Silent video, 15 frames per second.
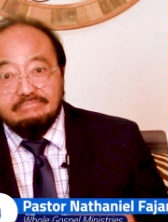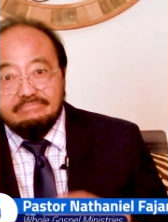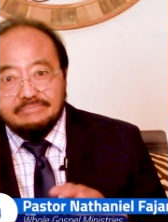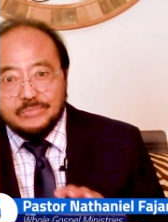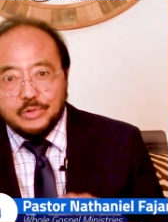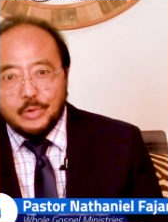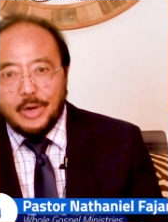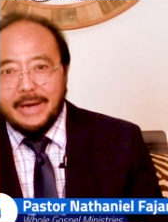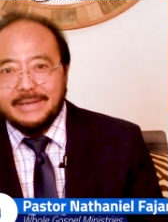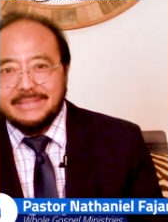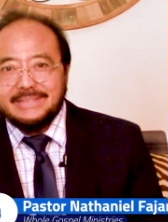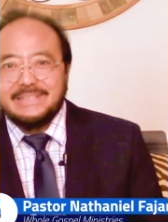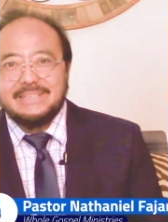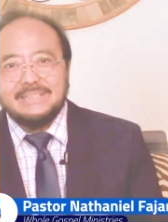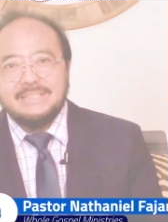track.
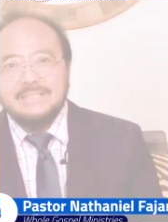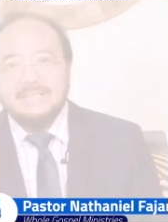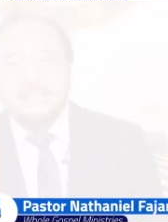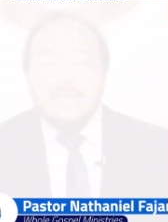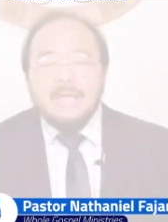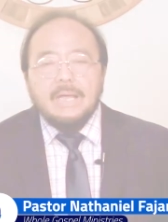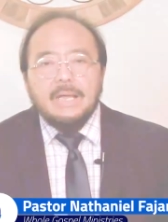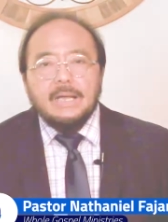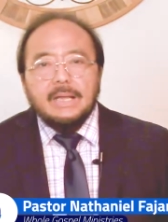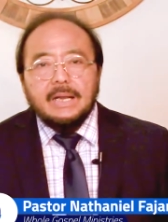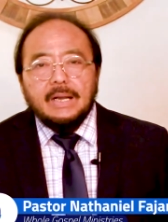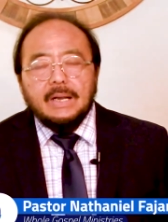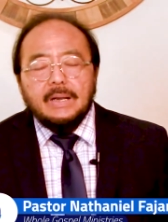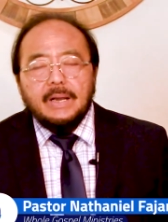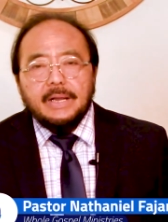
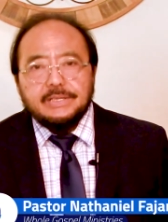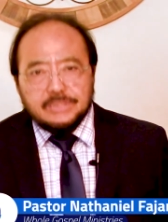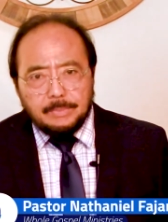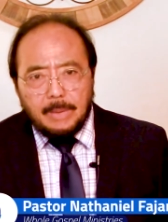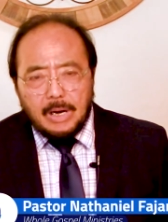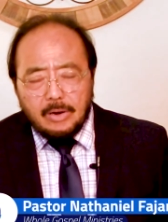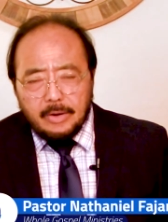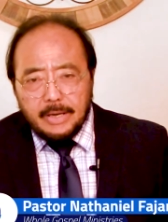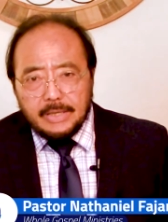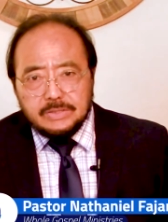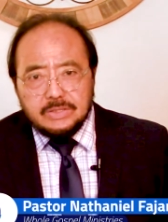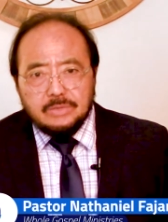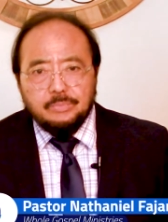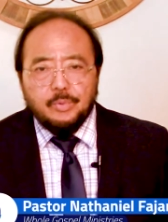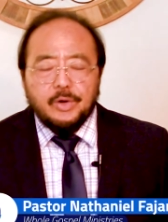Let's bow our heads
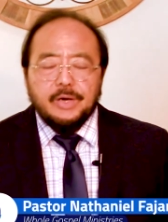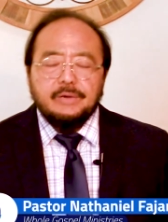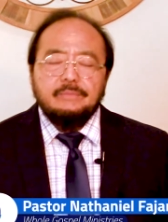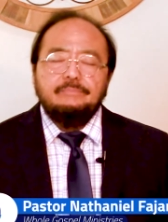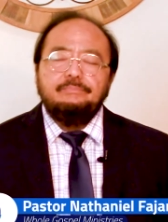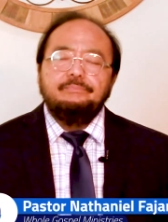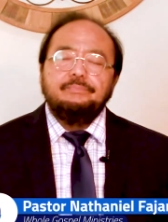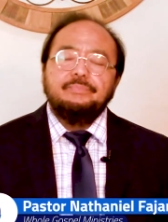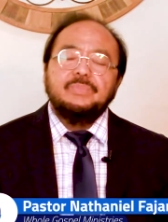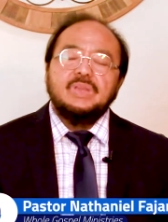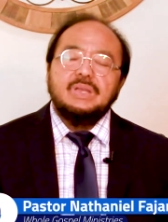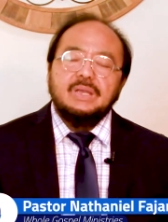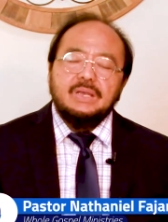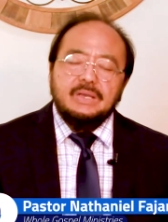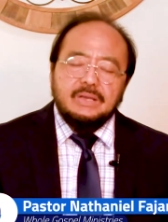in prayer.
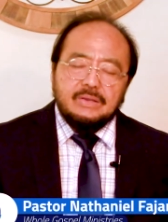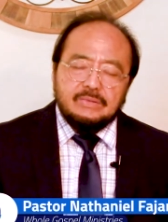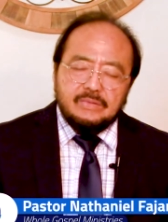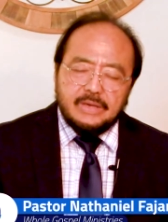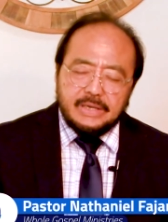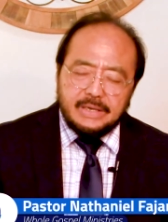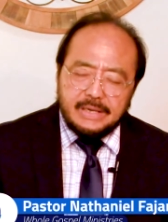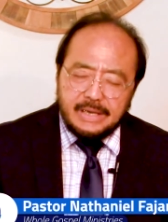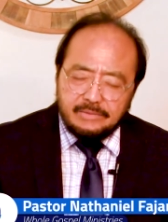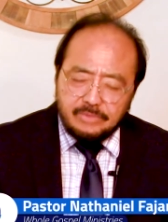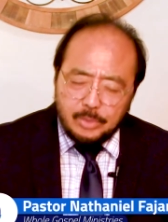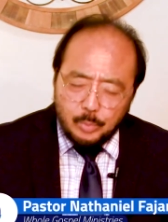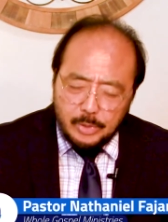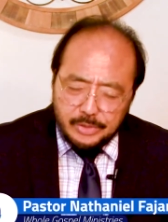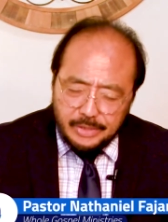God in
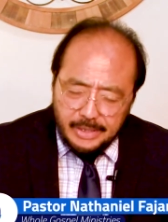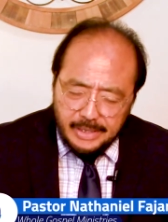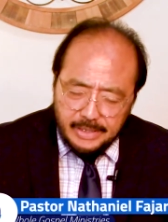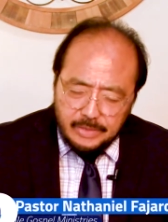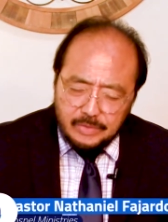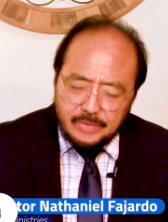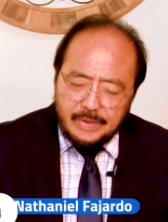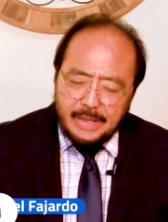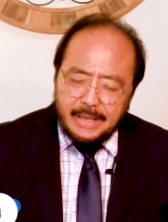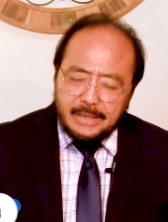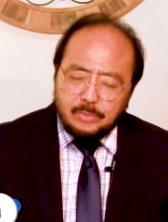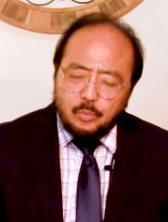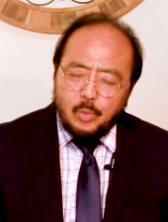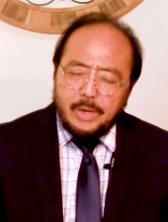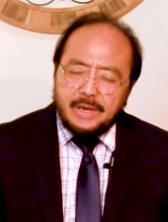heaven, we thank you
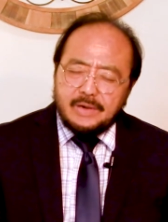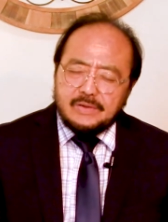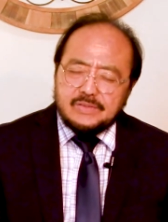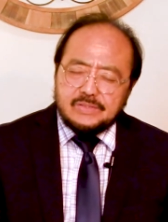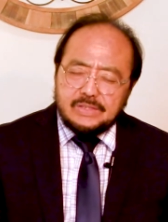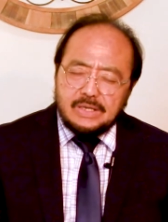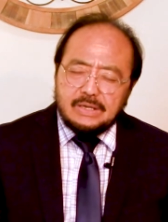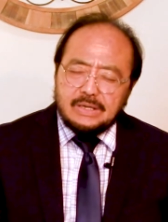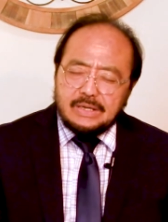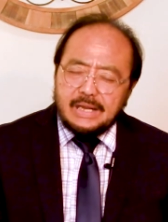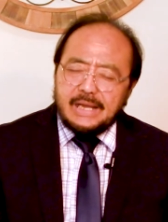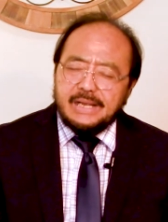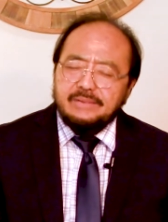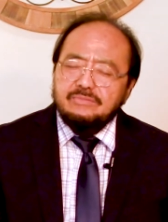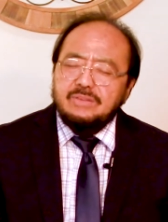that we are still
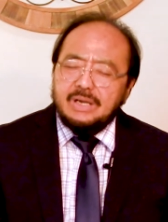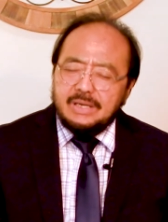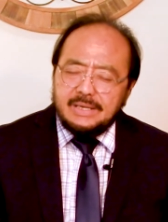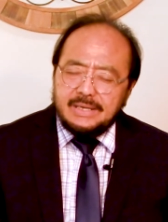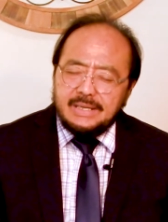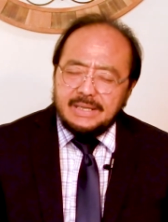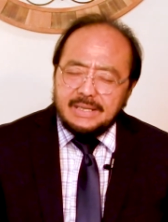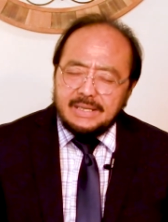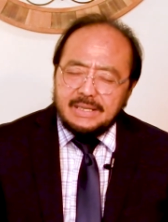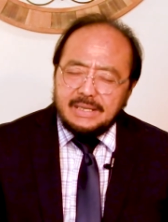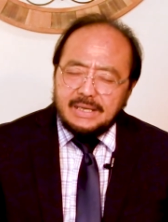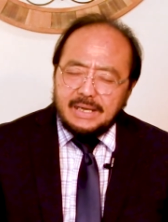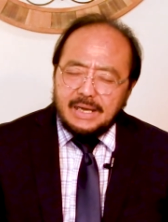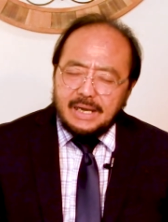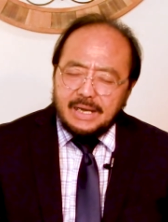alive
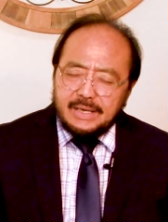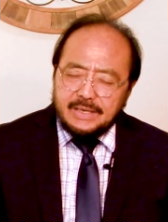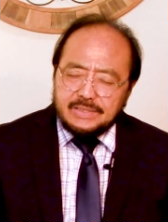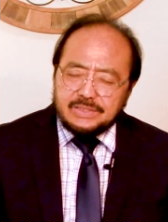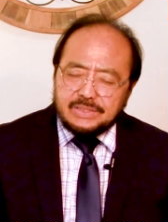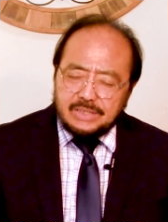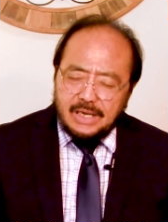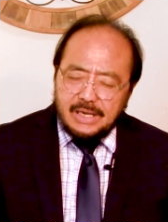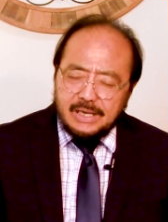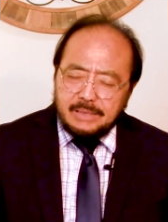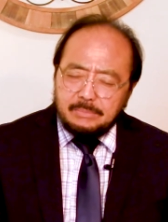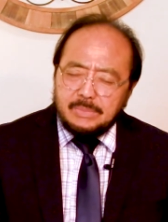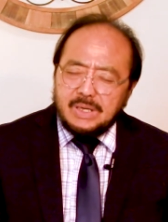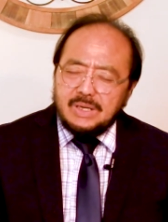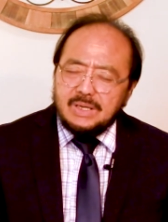at this
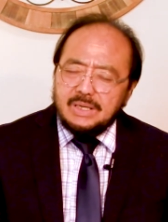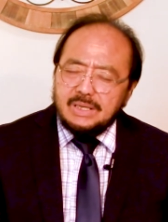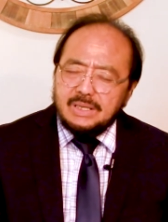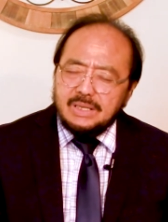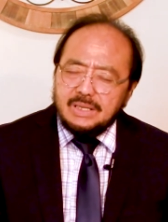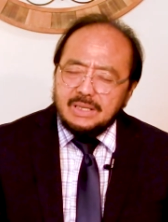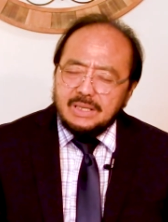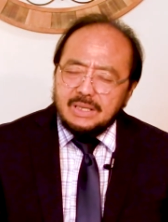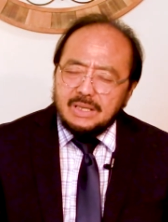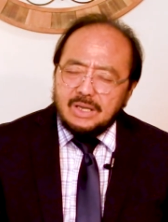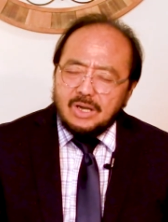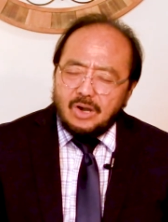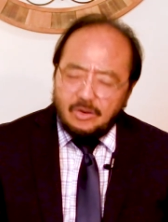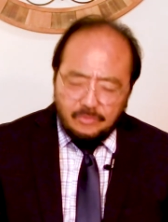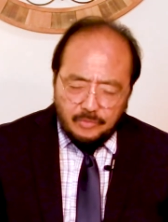time
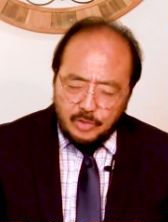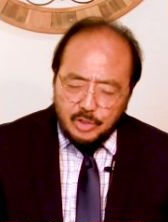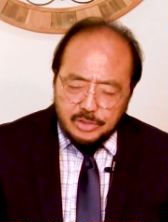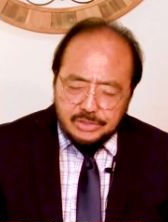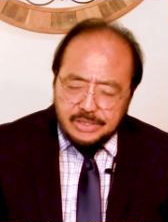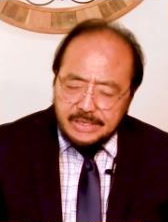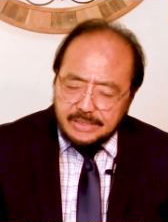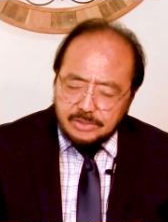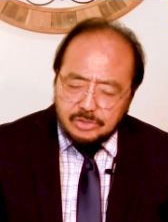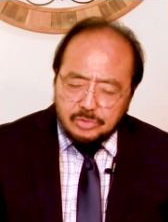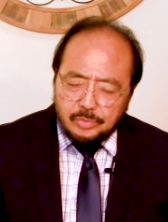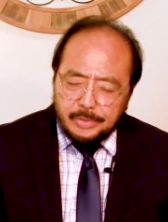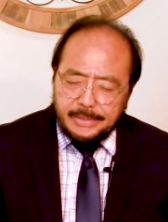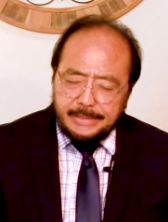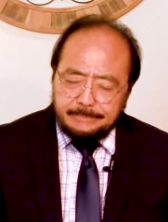of Earth's history.